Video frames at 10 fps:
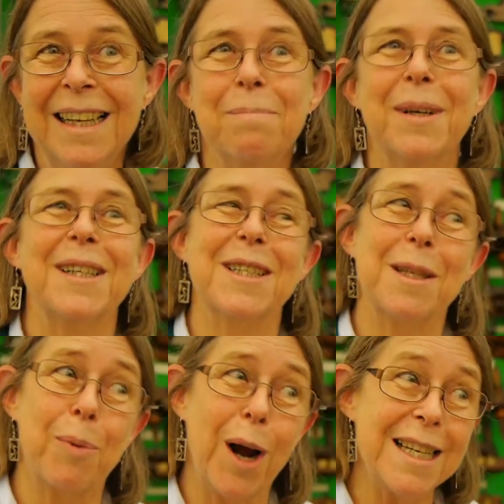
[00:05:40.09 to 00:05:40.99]
because
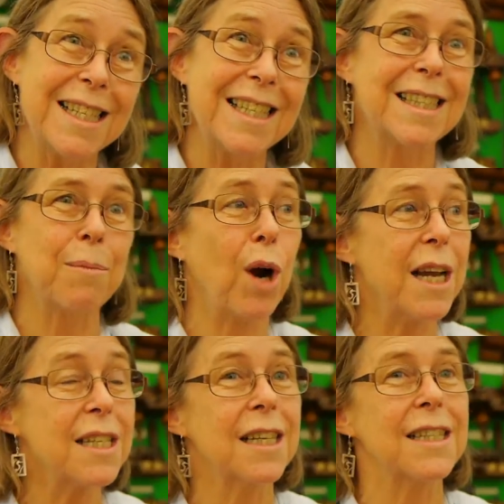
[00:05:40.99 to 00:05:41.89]
the prices, the
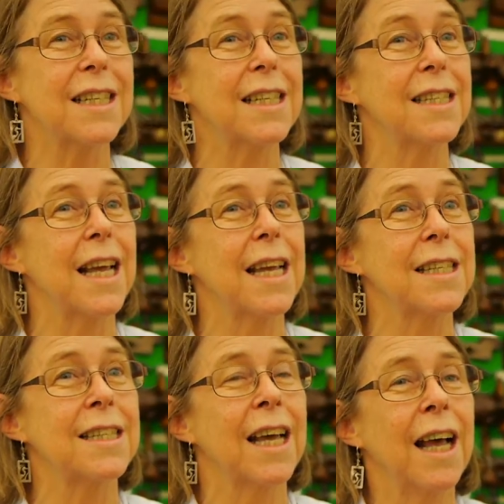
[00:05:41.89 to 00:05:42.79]
price list is,
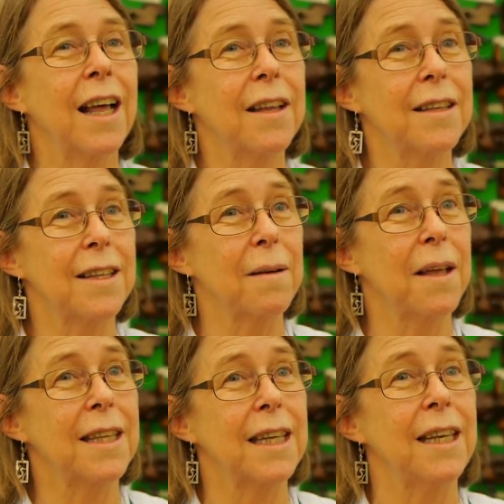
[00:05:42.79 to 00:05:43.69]
is
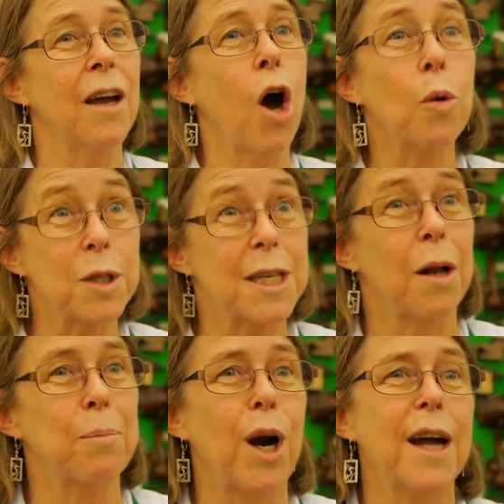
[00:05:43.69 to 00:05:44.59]
the, the
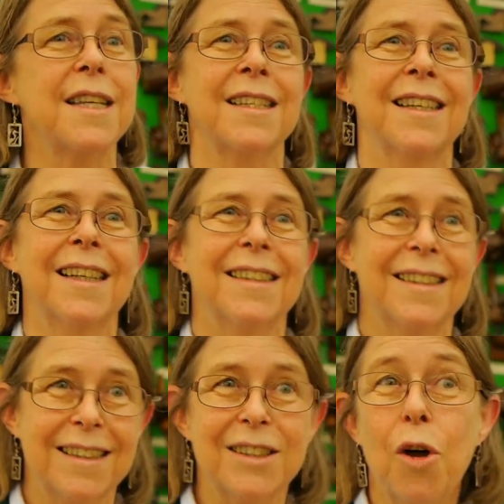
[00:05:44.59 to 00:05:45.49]
wholesale price,
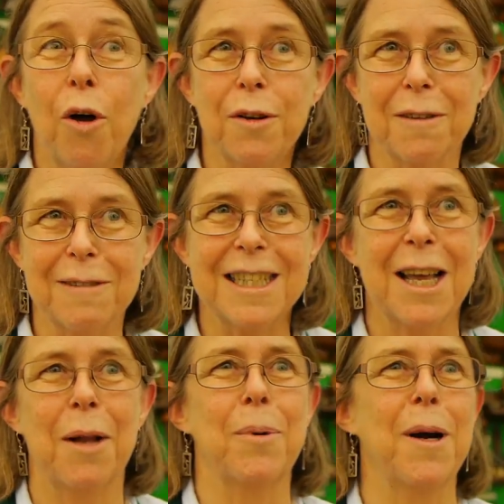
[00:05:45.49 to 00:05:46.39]
not the
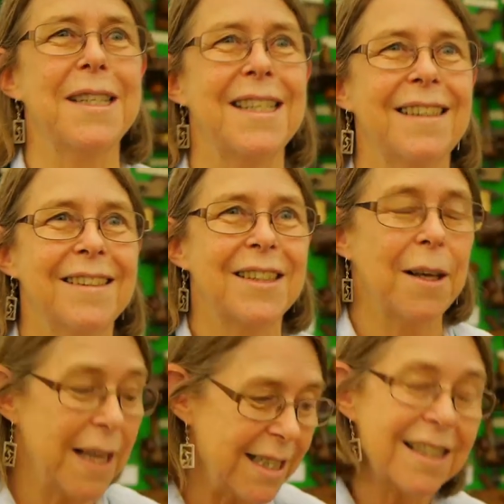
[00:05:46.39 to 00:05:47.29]
retail price.
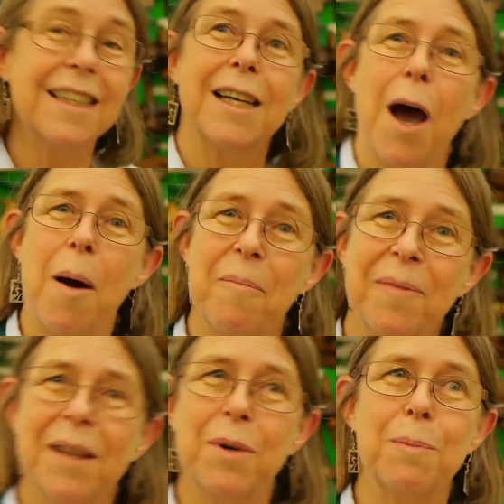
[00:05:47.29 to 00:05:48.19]
So they didn't
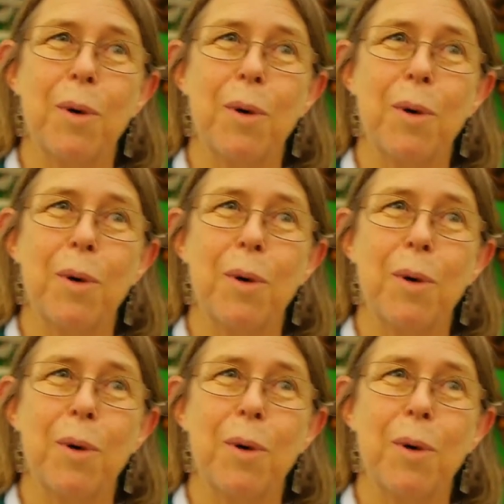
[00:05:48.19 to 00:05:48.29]
come with